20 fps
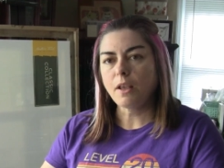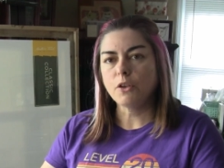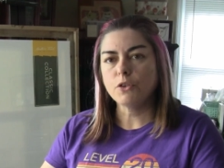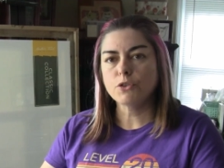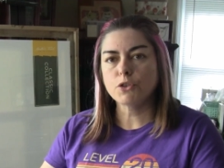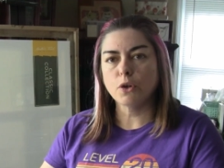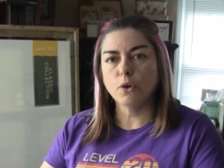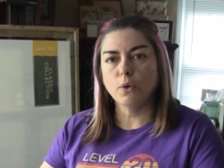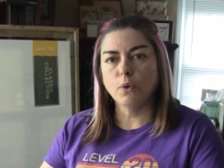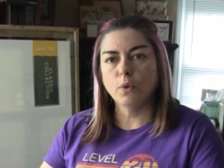
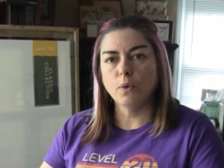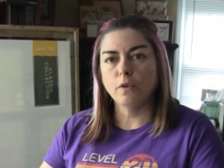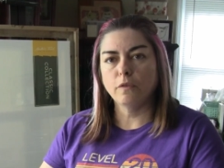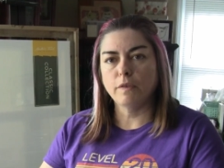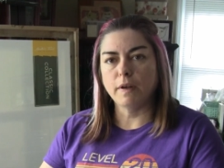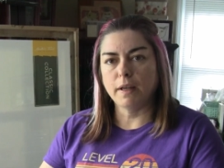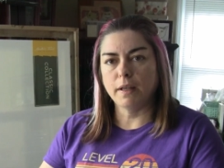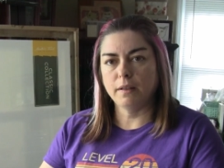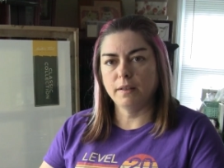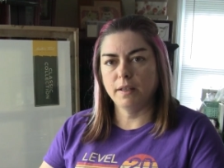So
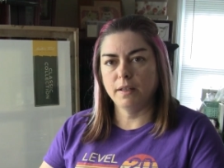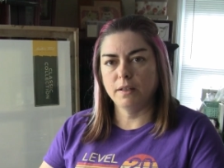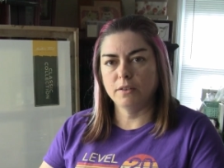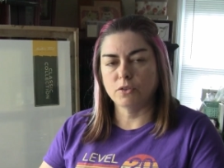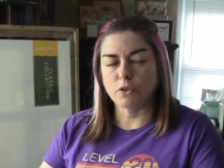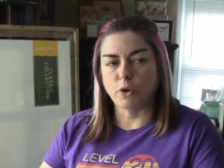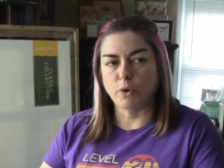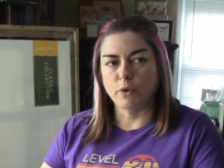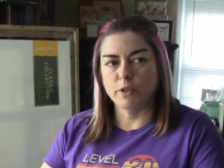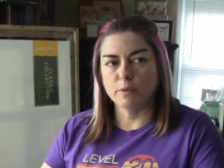violin has
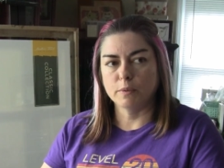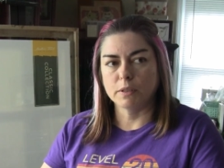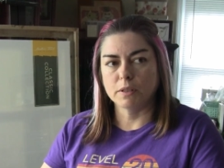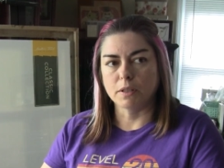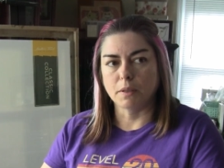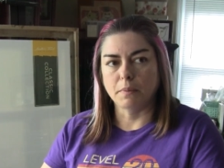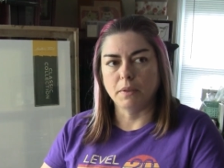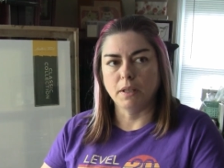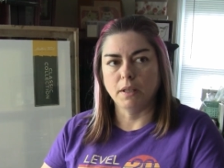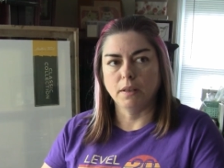always been
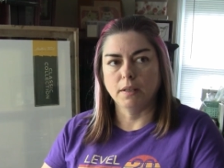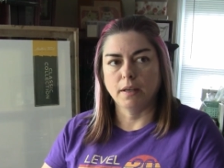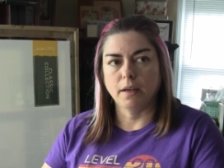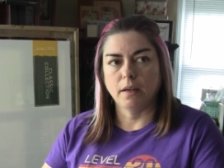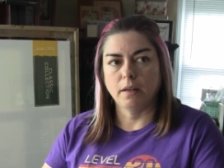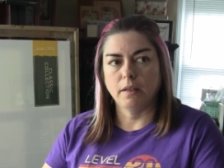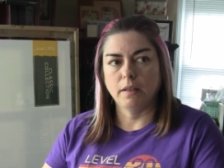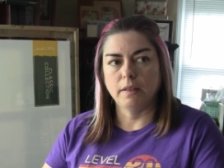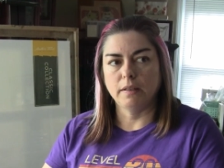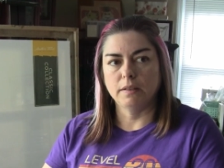something
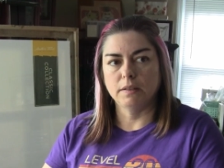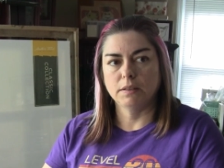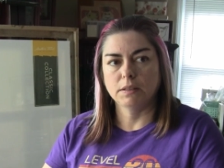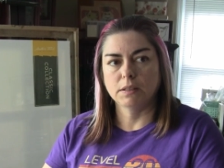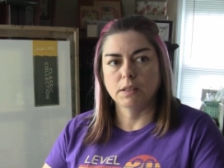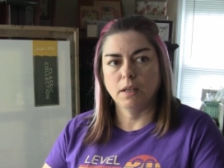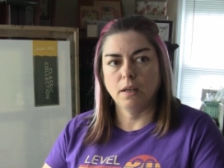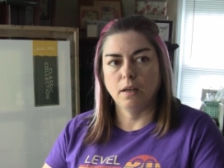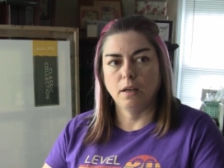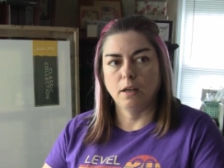that is
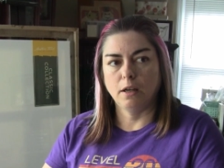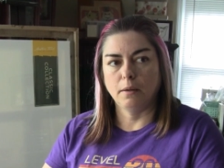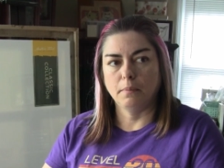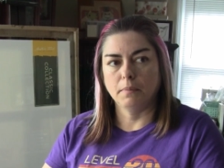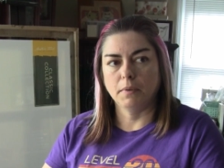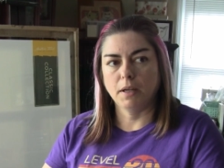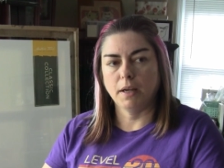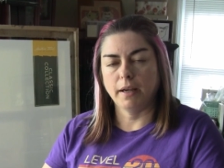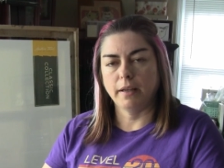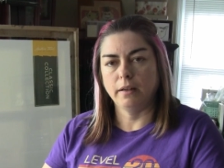
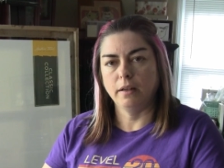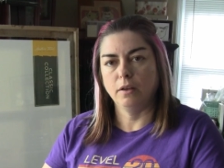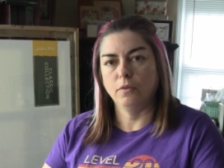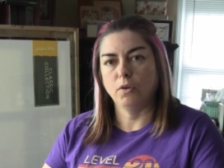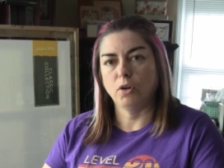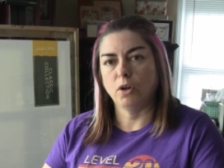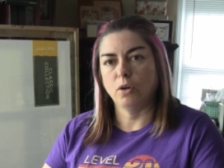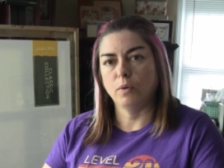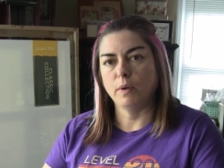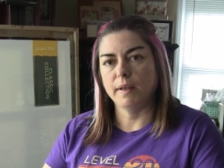kind of
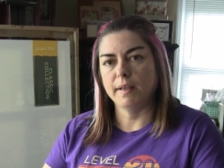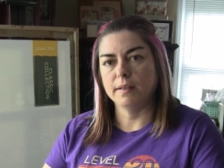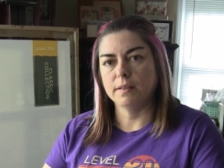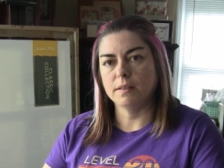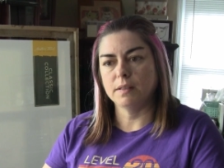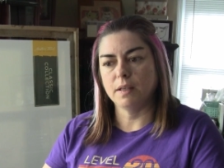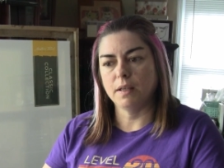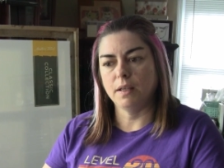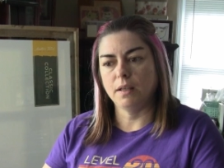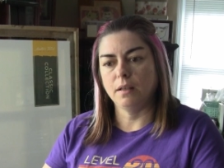
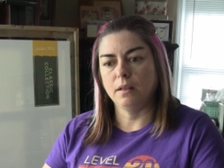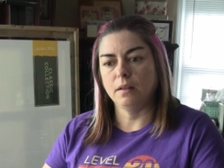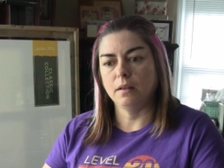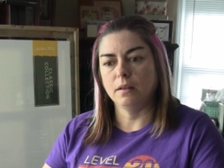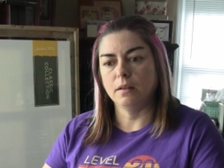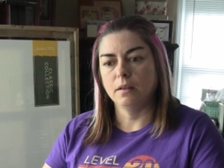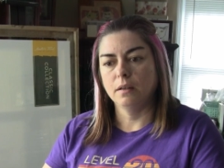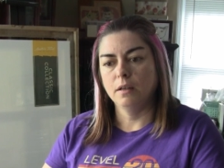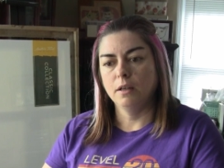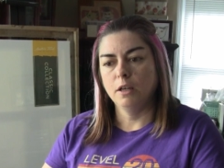always in
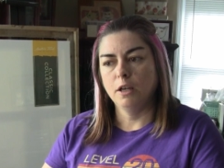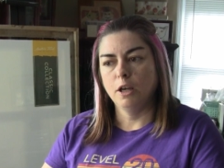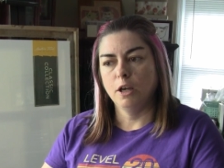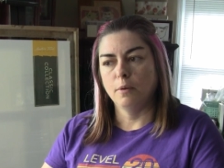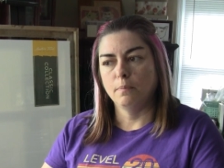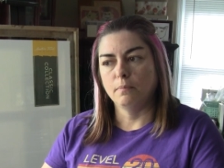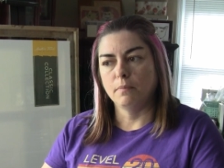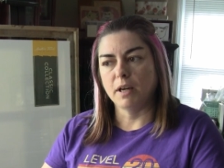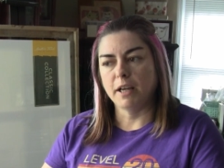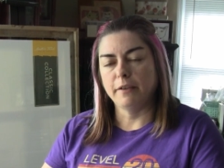
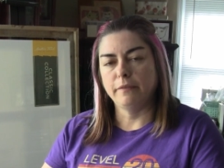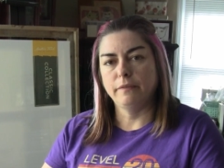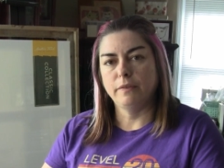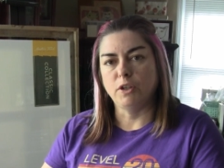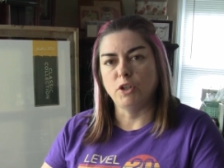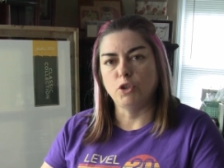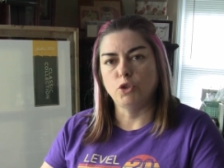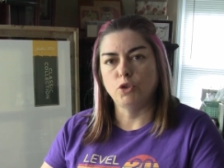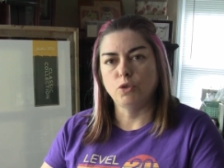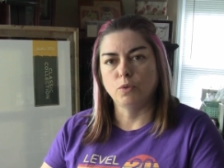my
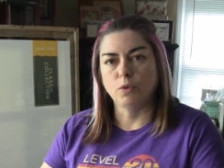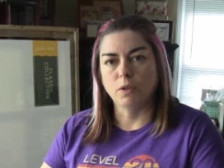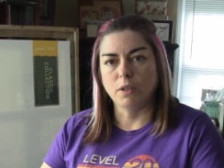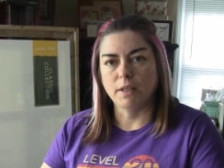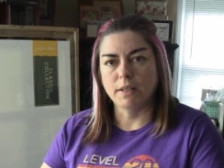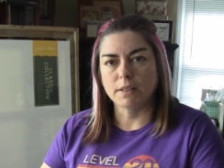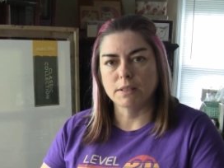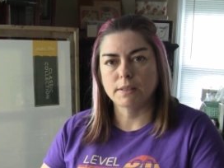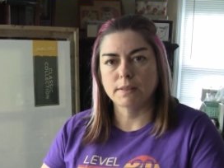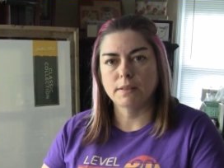visual
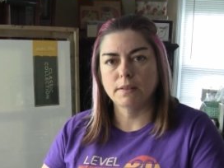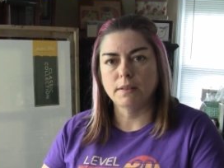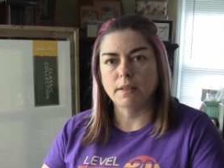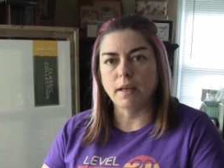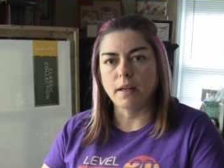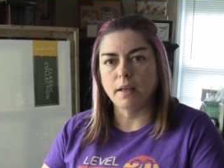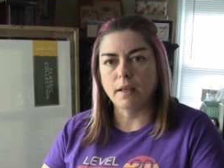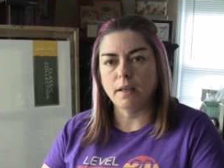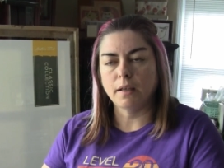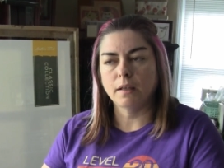
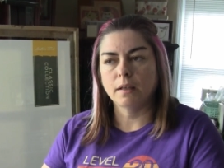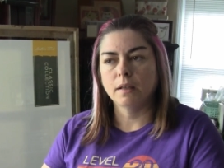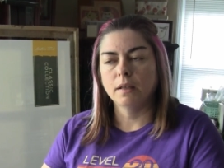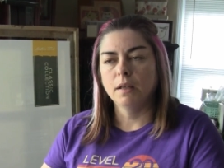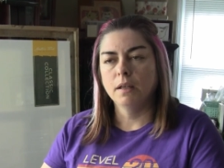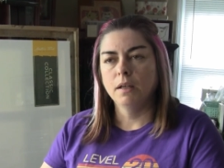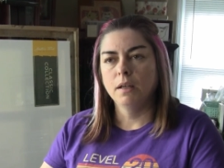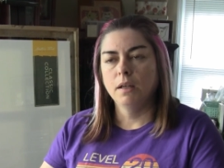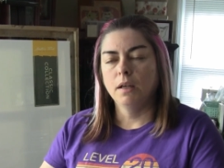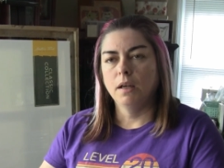aesthetic,
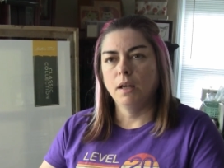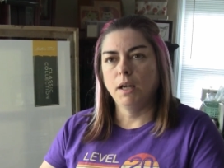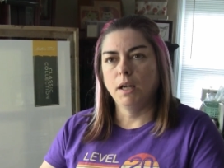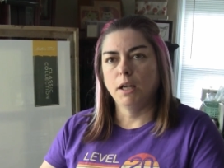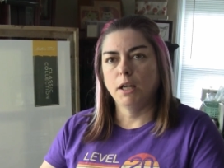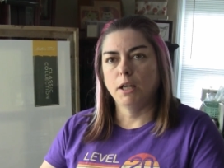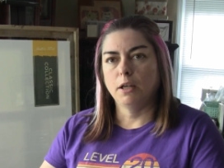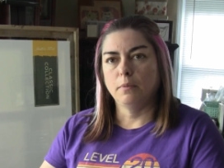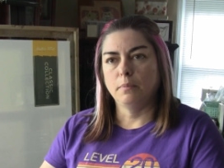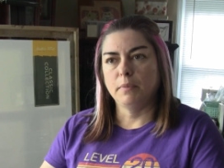
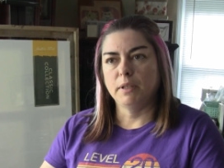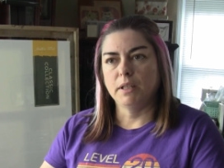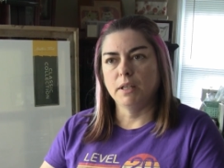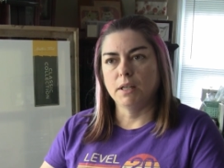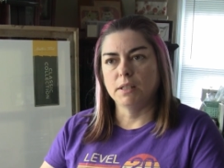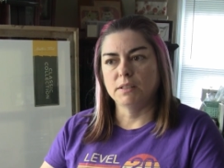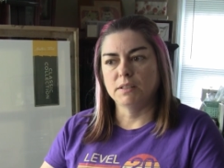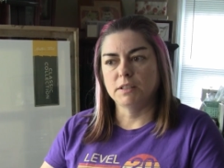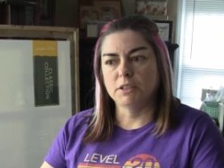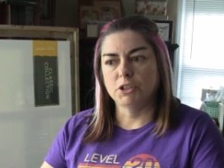
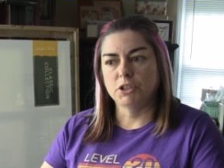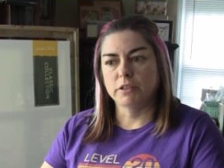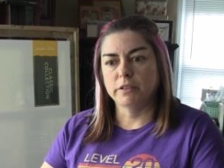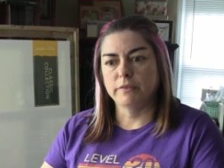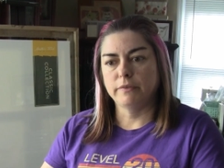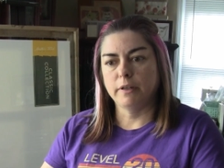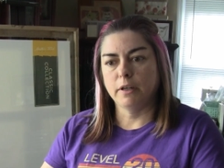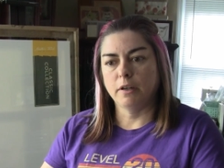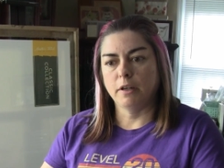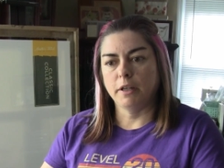because it's just
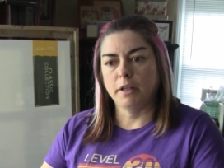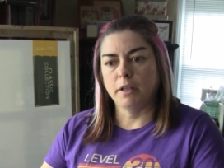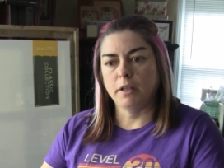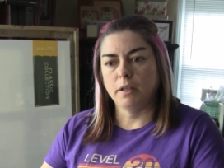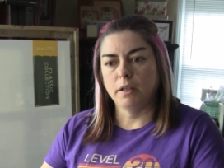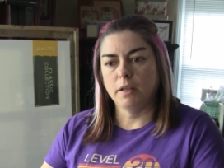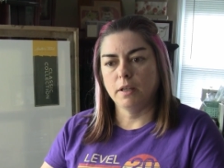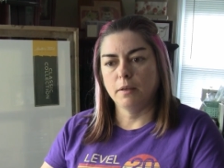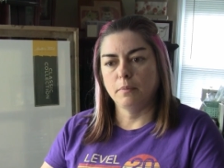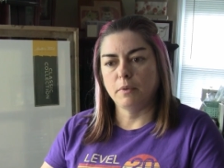
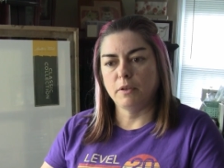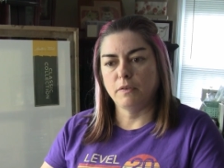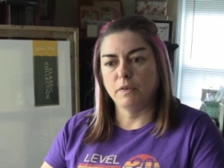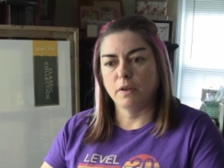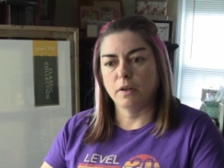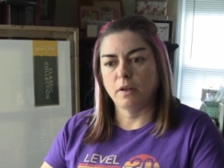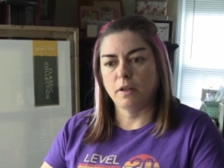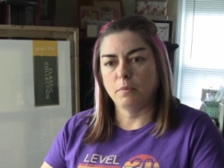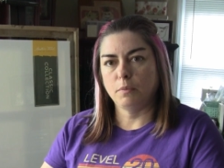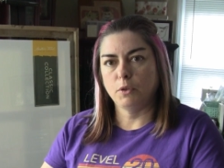can be
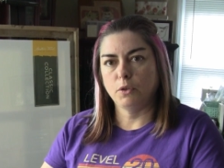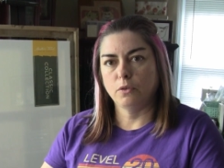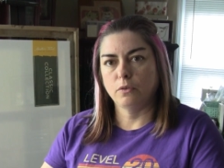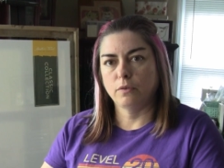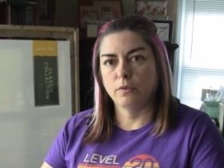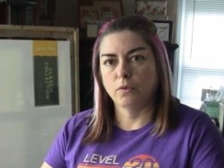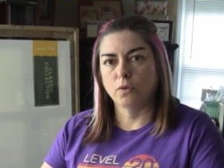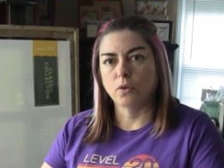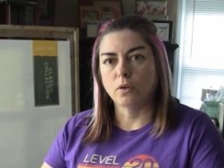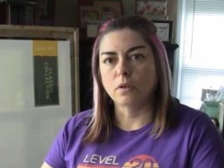very
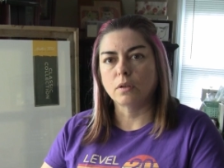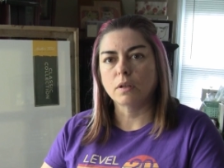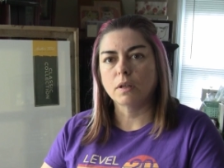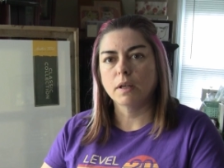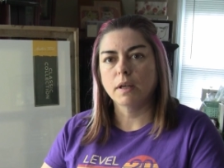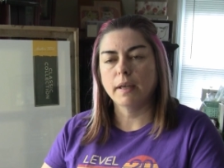beautiful.